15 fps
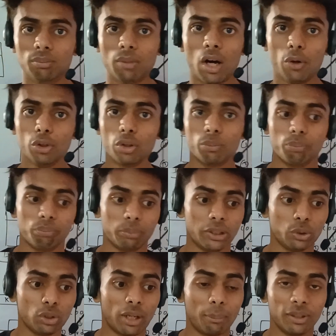how your
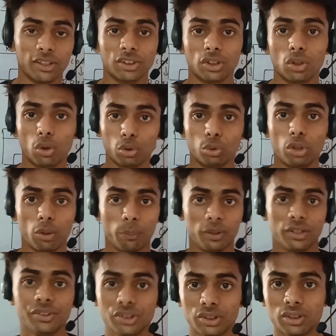particular application talk to your
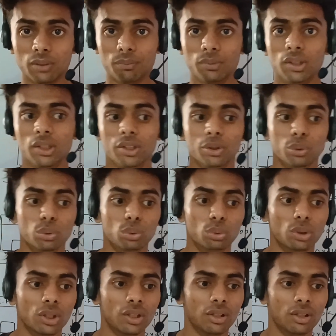operating system to